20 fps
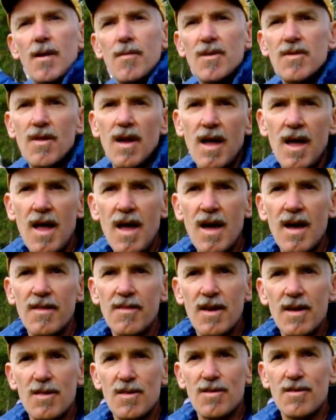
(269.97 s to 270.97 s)
up in the air.
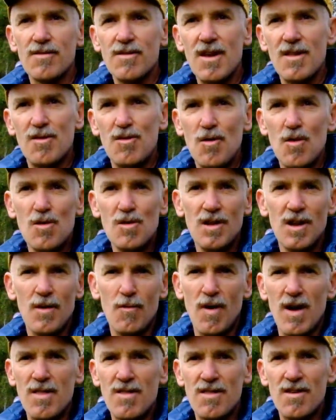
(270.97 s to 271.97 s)
That's usually
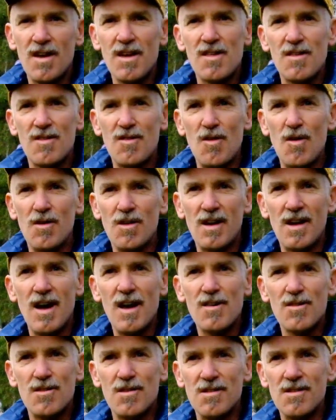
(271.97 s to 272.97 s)
when things turn to
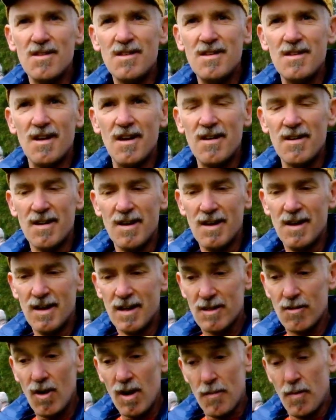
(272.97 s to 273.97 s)
custard, you know.
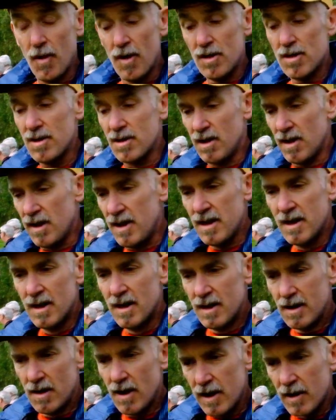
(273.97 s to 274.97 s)
So I
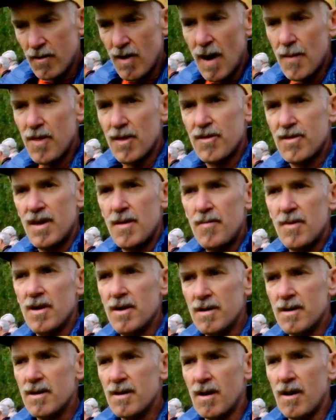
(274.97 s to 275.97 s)
grab the
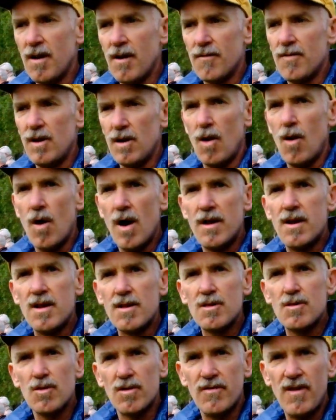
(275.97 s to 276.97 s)
tippet of the line
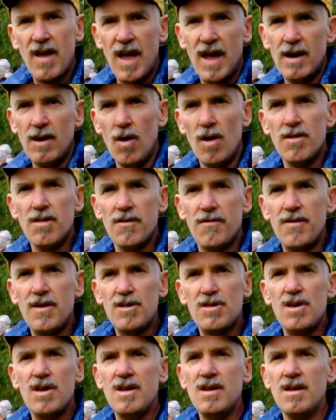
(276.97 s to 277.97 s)
and sort of hand line the
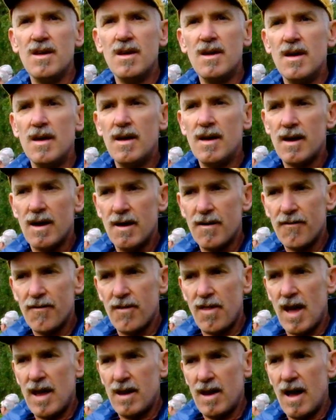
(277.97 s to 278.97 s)
fish in
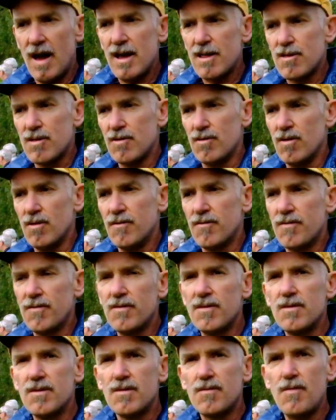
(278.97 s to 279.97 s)
for that last sort of
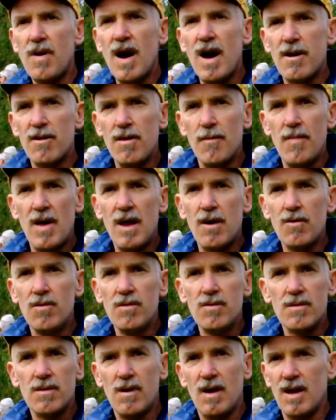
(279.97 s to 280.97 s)
part of the battle.
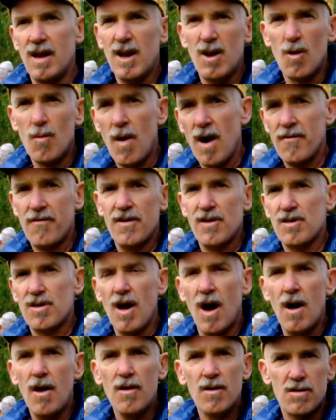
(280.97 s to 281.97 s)
I let all my fish
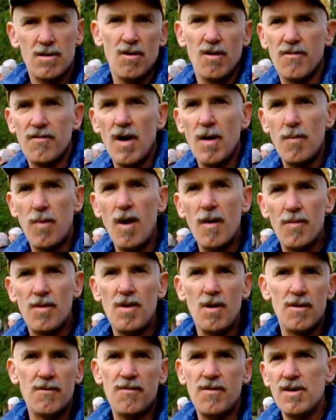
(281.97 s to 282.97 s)
go, so if I pop
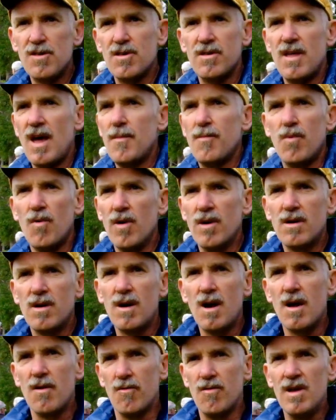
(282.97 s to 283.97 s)
the odd fish at that point,
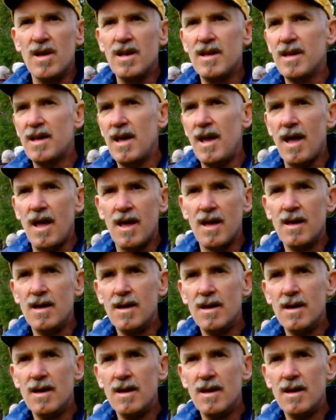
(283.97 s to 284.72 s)
I don't really care.